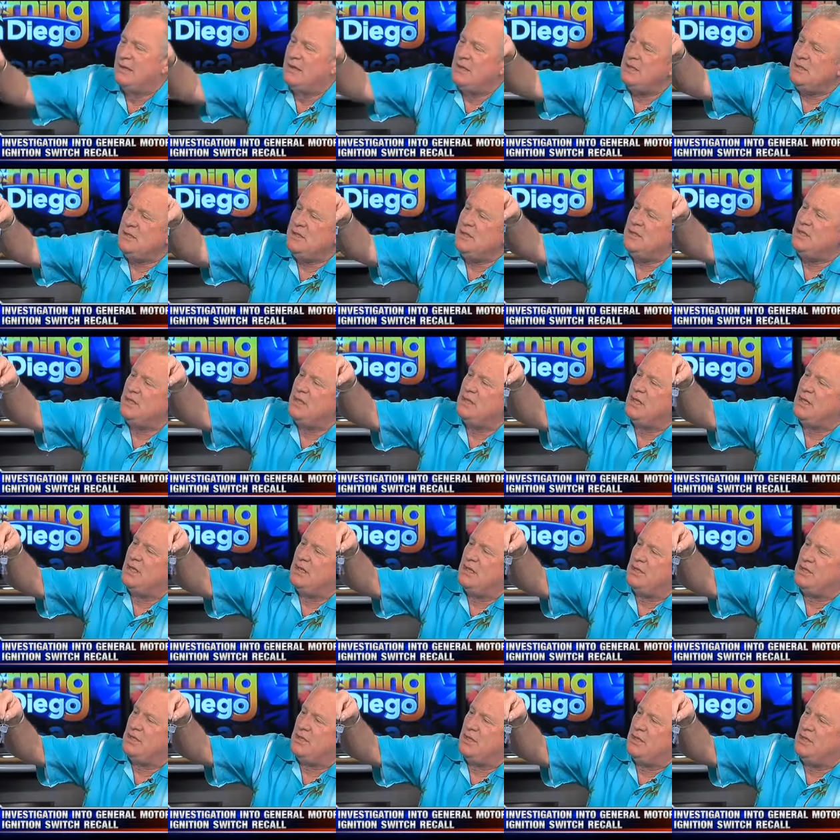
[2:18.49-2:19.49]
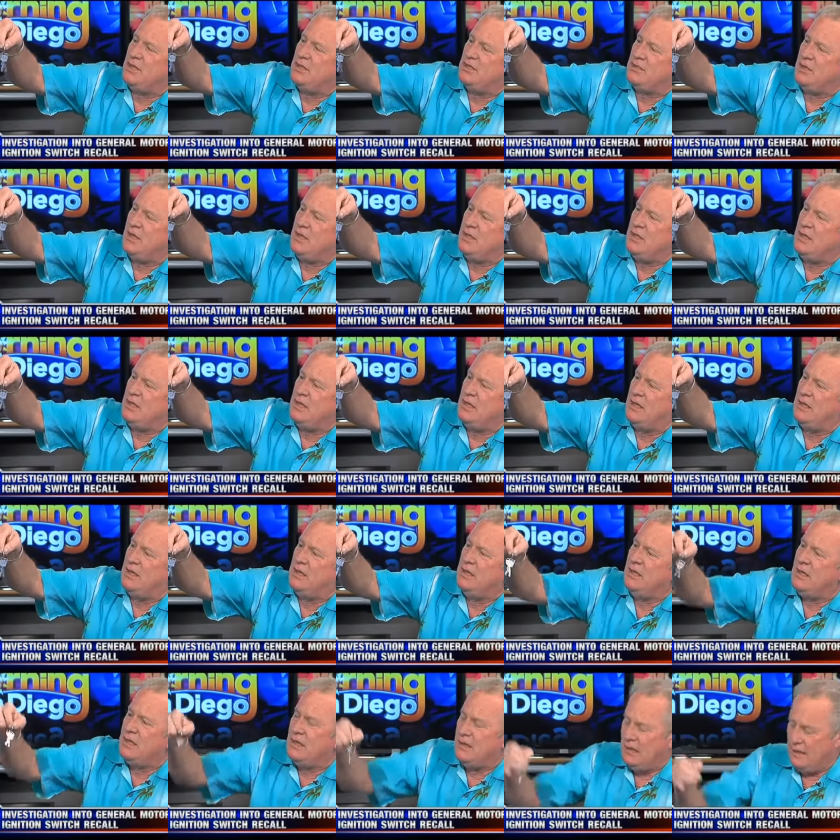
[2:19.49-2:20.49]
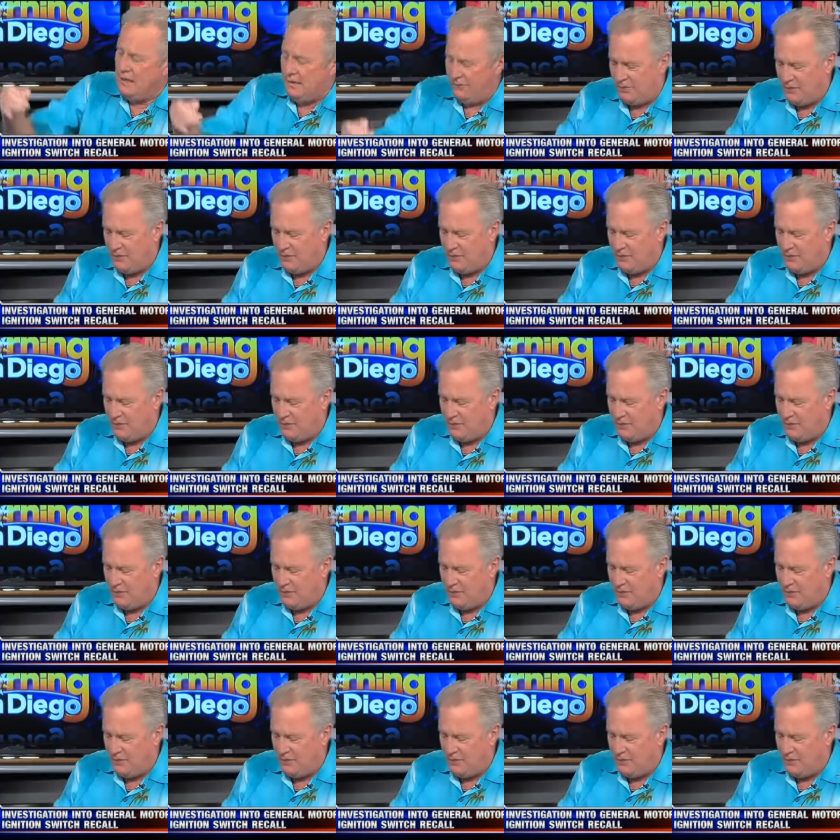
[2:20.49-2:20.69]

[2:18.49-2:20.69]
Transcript: This is your ignition and trunk key. Mm -hmm.